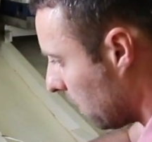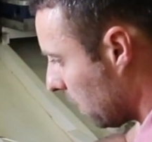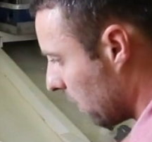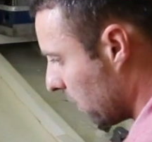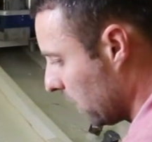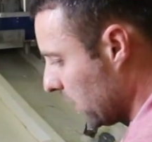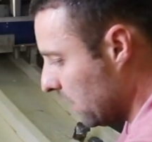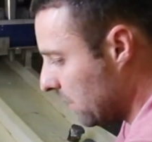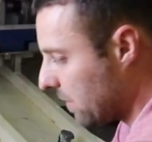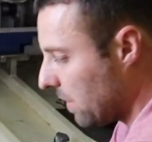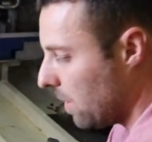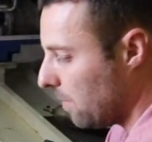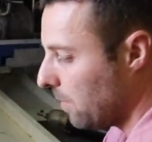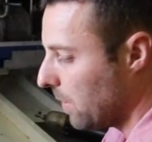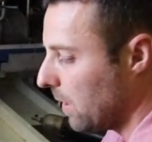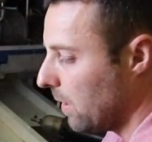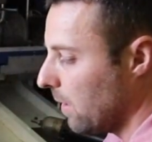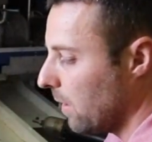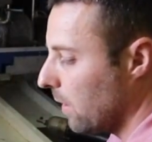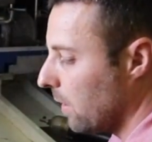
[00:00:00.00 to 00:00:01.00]
when you start
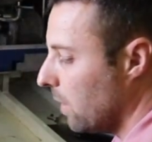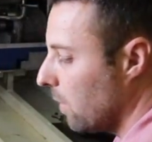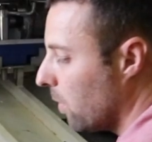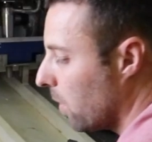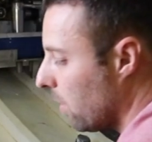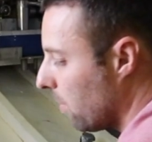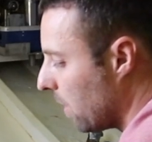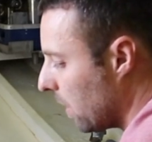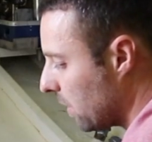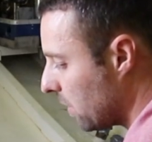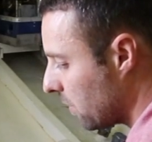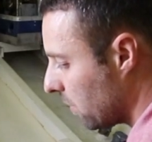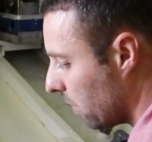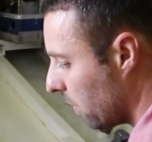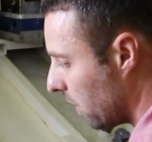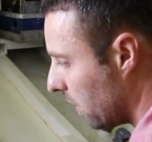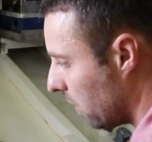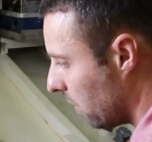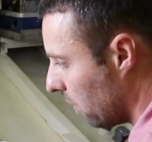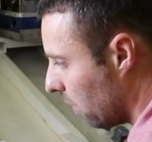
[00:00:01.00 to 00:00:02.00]
bending, you want to make sure
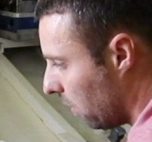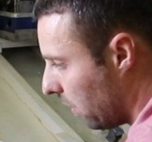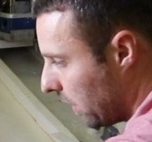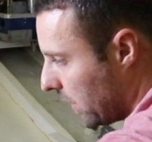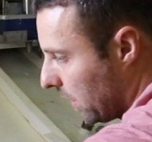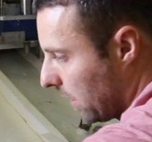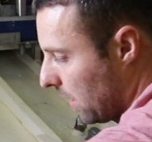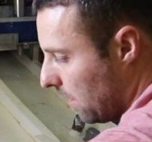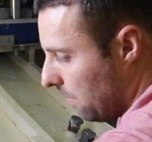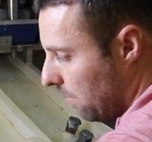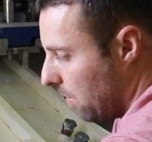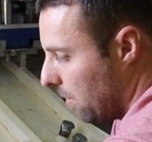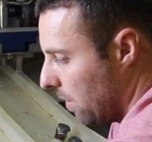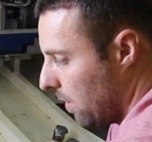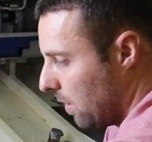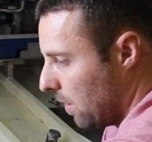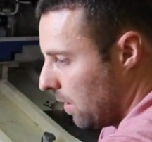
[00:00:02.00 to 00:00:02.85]
that you're lining up.